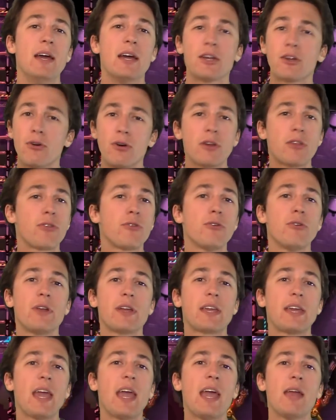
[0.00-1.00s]
Going through it
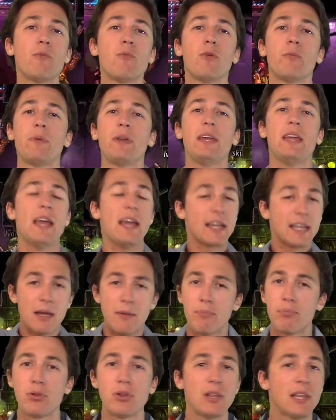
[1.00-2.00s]
again will be
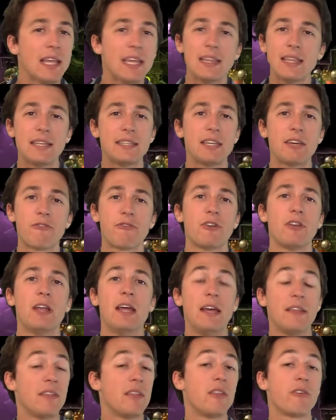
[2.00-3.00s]
completely different
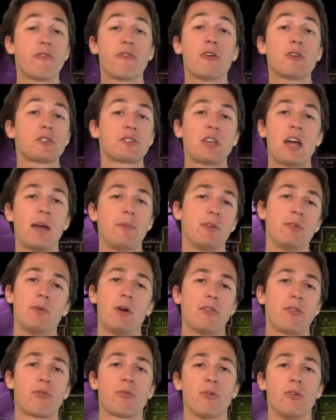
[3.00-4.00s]
than the first time you
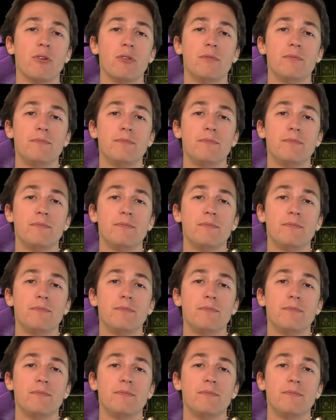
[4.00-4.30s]
went through.